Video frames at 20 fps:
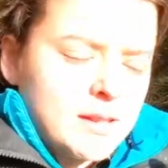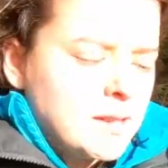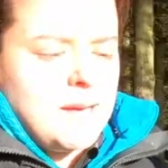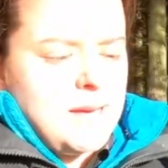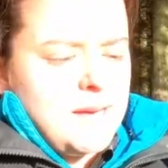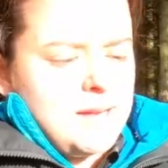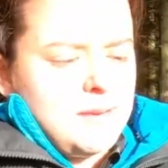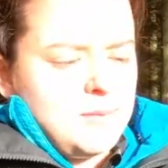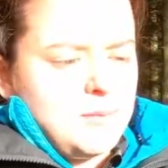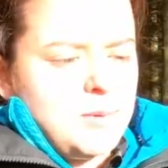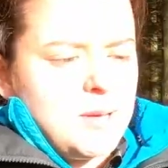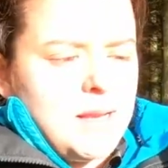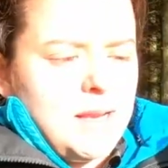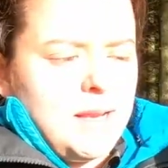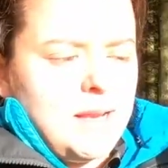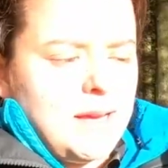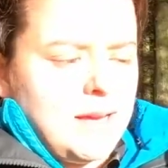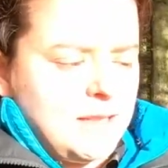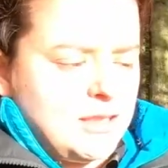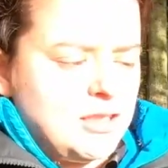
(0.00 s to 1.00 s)
It
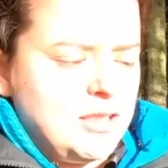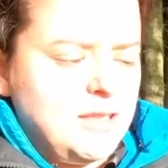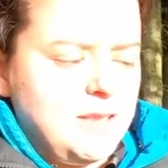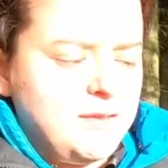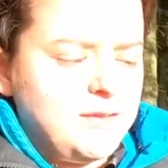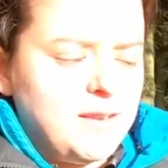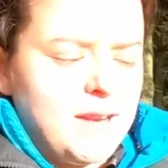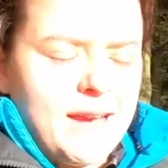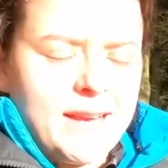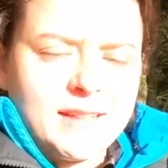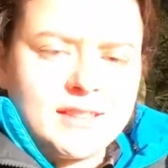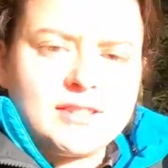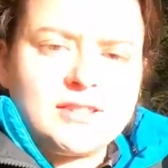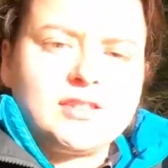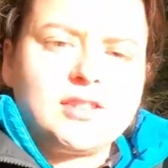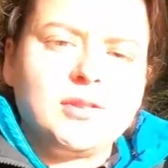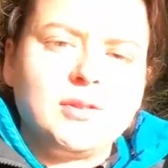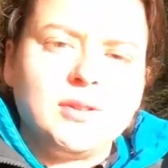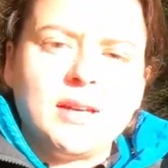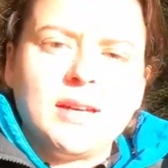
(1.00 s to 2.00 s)
will actually flex
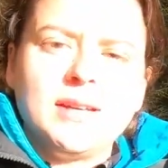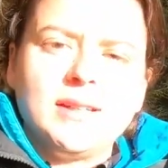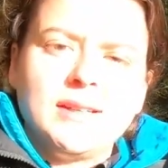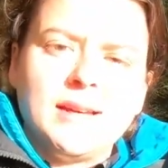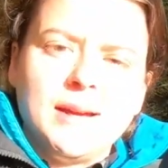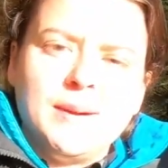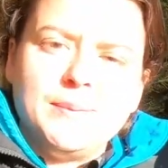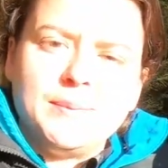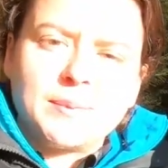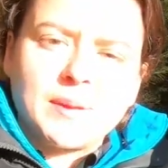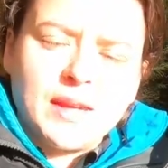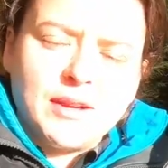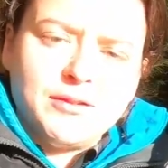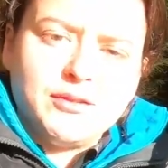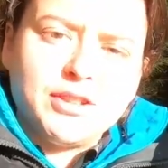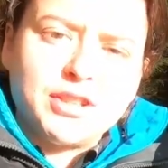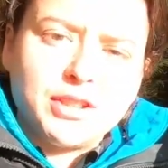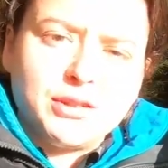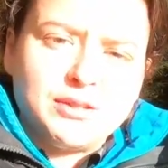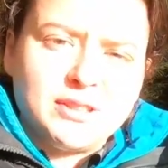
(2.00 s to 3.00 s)
so that it
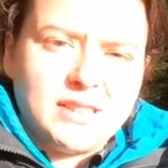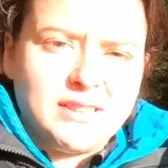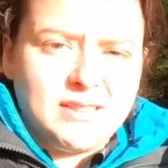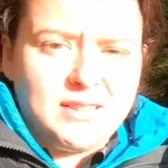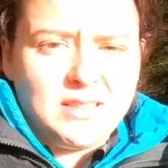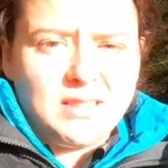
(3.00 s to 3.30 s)
reduces